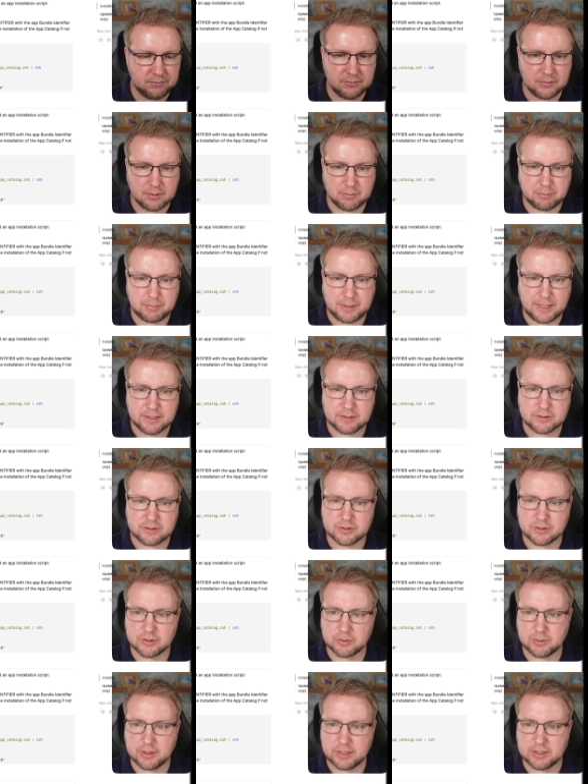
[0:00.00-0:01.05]
back to
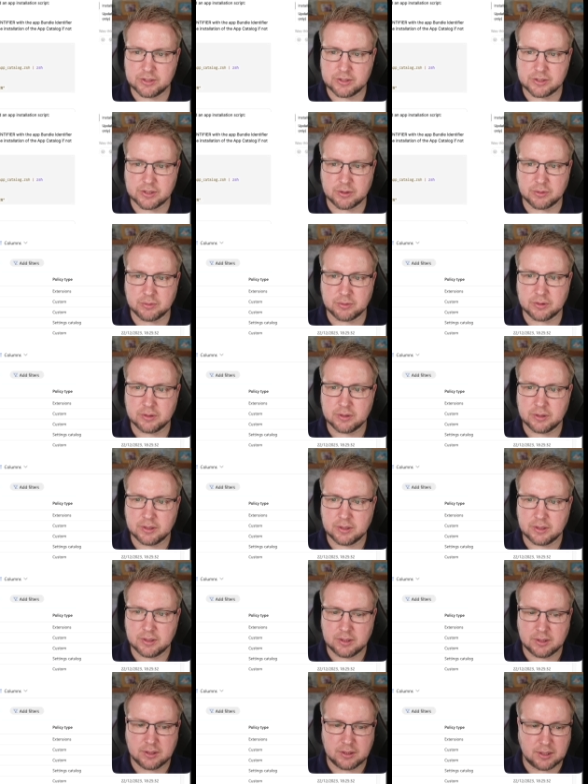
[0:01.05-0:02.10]
Intune.
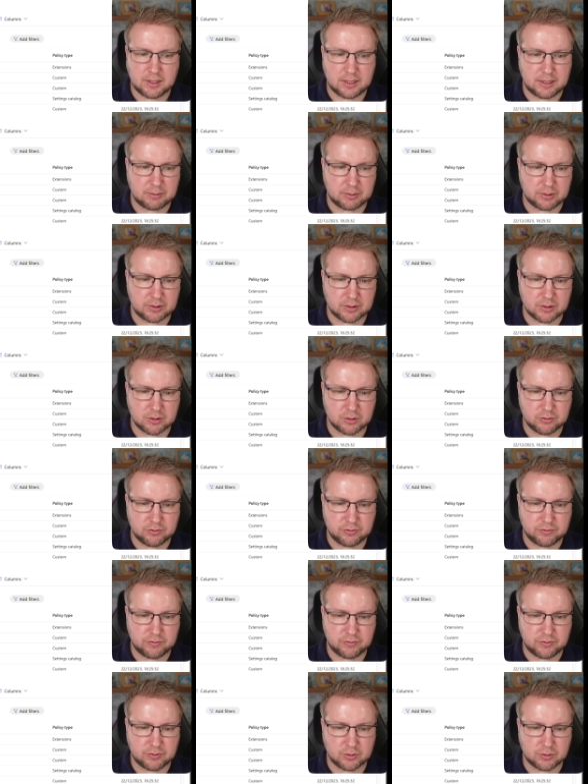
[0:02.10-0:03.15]
I'm going to go
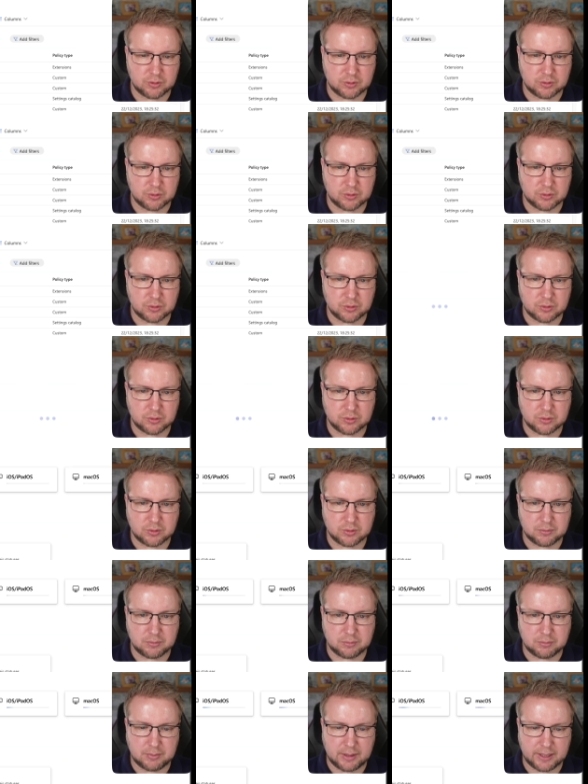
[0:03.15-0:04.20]
for
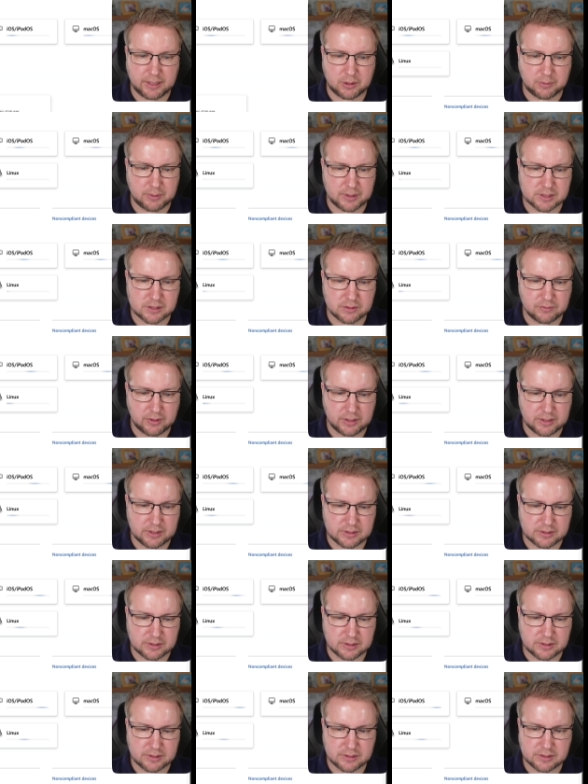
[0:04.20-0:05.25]
Mac OS
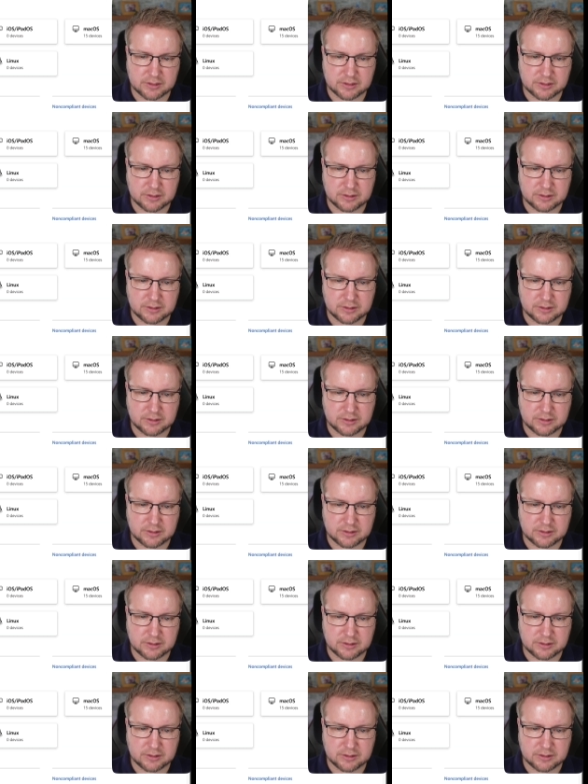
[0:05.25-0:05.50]
devices,